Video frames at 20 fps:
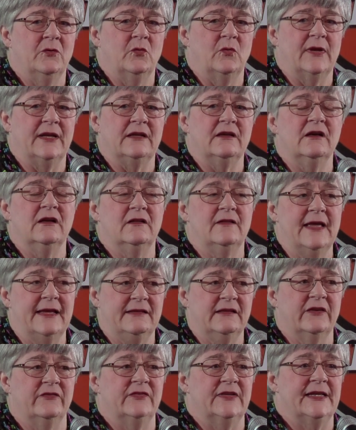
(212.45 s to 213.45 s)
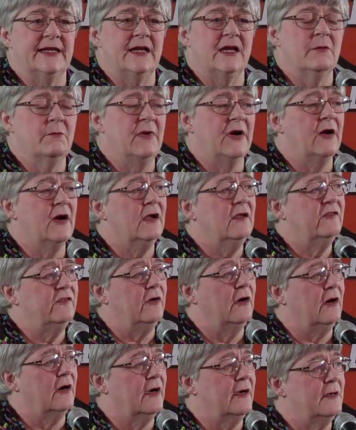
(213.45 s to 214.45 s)
when collectively America's
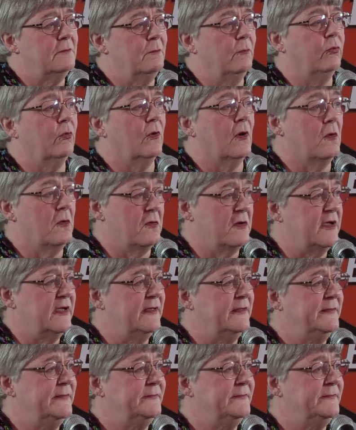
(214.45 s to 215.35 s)
heart broke.